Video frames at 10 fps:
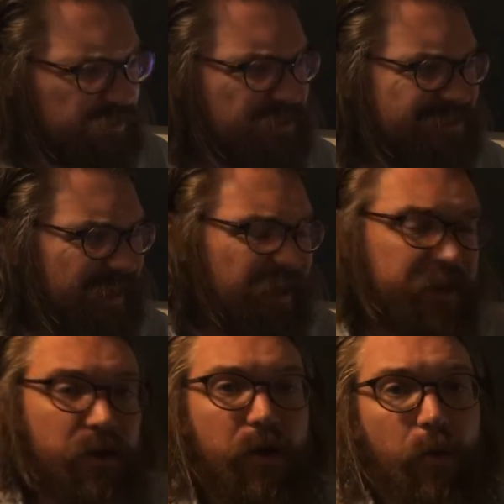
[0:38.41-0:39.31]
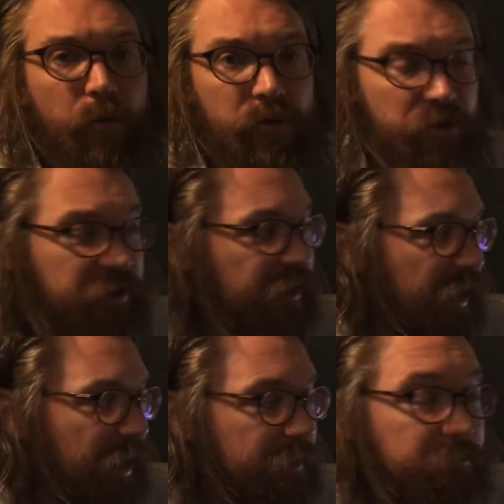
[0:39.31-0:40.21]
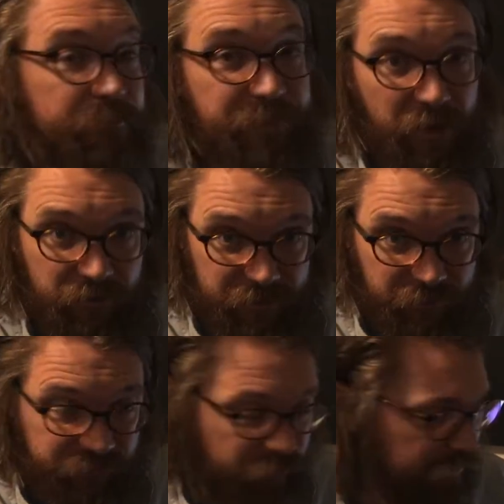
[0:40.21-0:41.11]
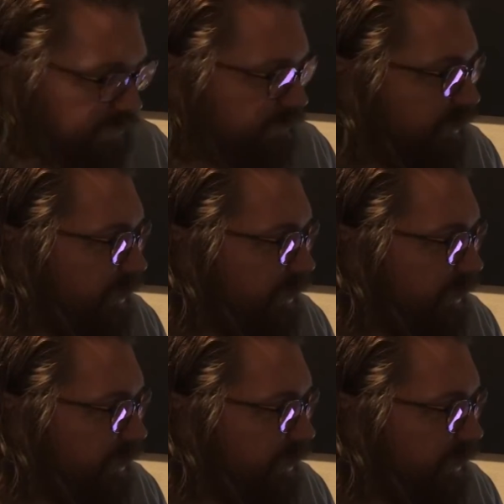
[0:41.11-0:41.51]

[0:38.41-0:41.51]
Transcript: Today we're looking at parallel circuits.